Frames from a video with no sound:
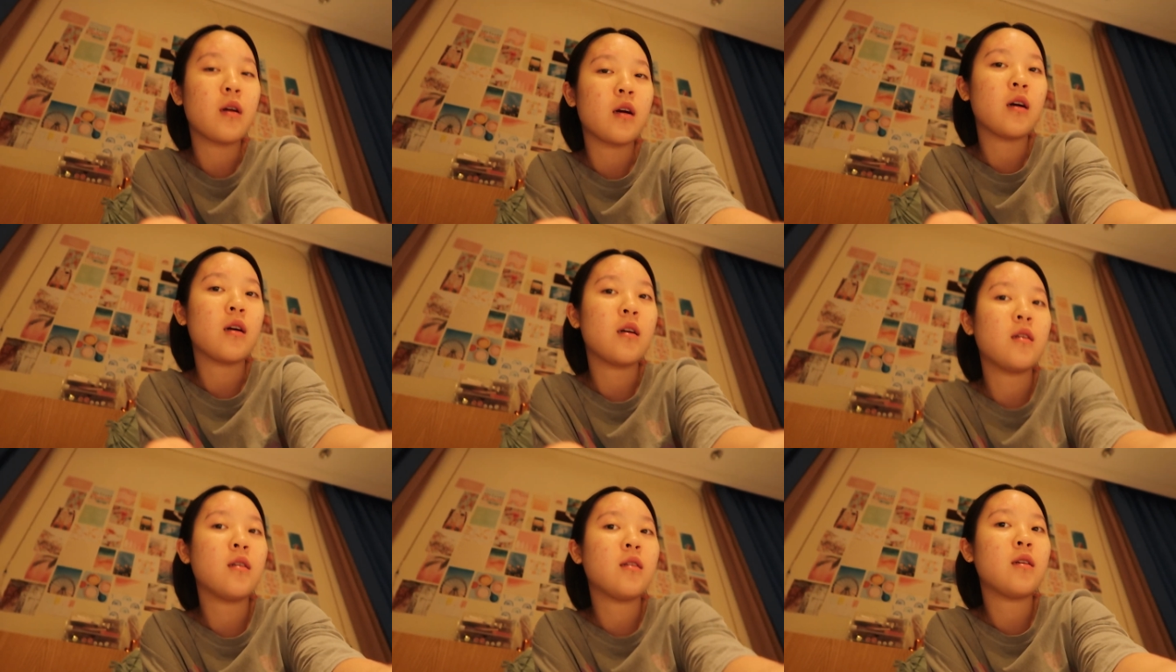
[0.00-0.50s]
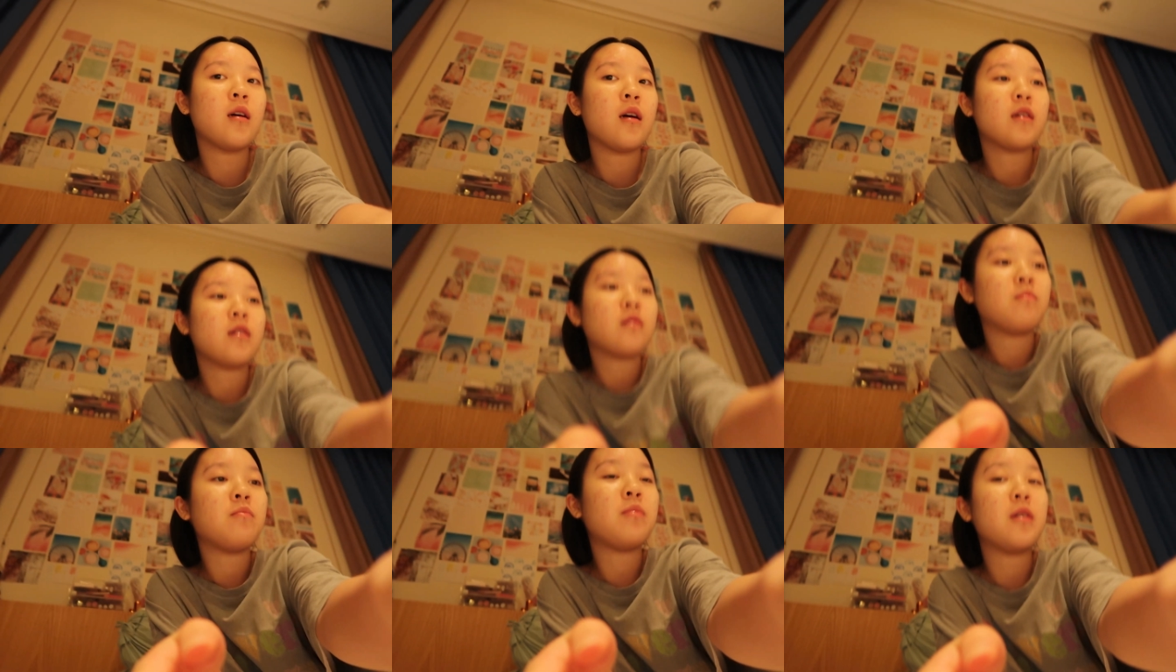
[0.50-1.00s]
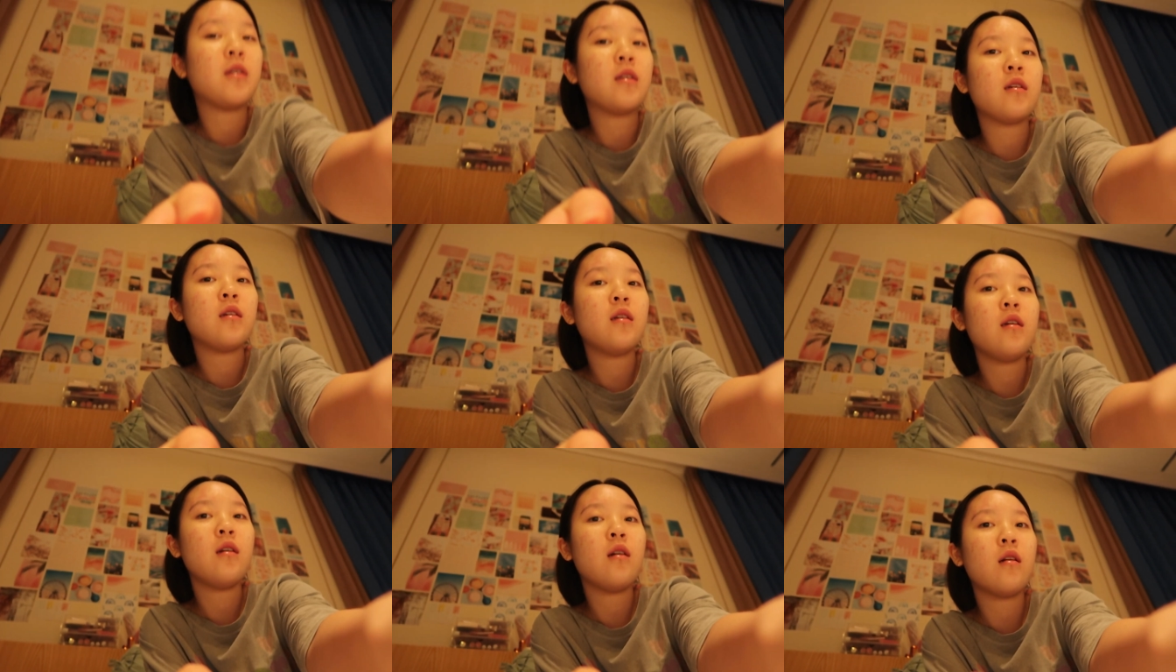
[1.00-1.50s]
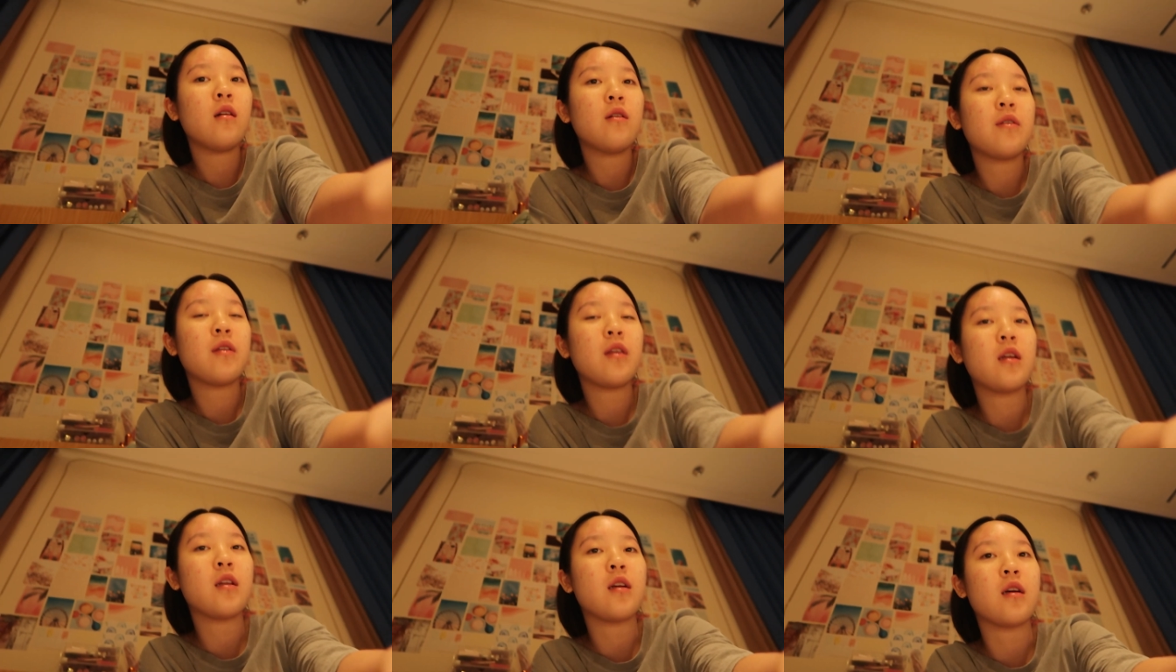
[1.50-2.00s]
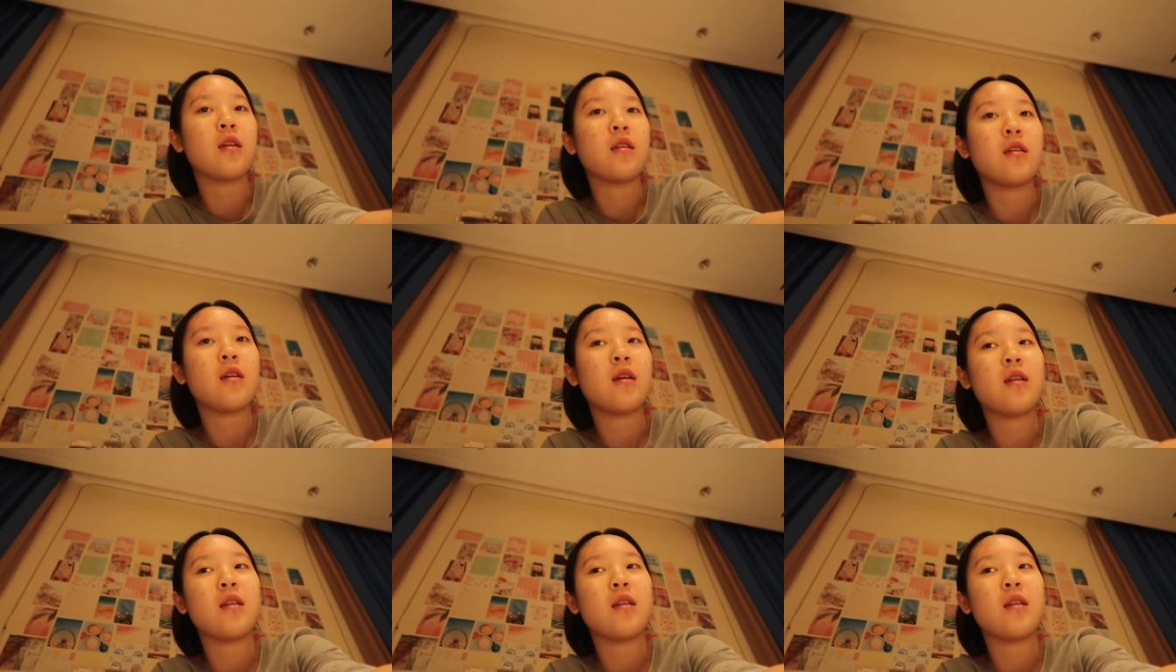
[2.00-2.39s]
guys, I basically got everything done.